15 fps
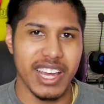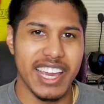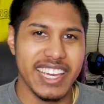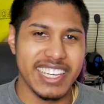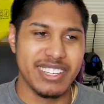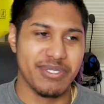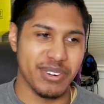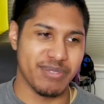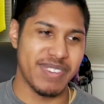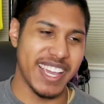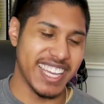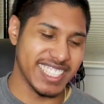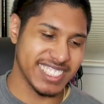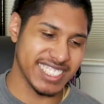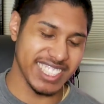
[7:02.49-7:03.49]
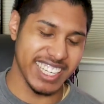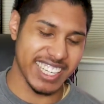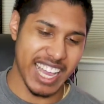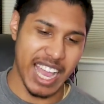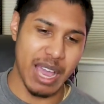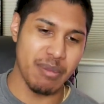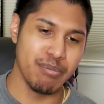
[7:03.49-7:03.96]
Like for pants.
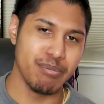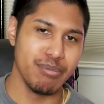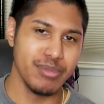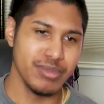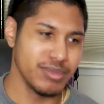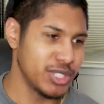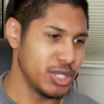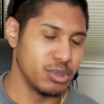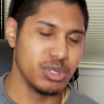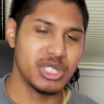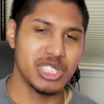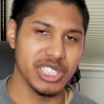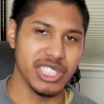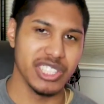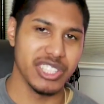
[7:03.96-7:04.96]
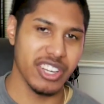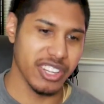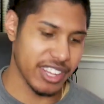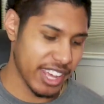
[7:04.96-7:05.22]
Like I'm huge chilling on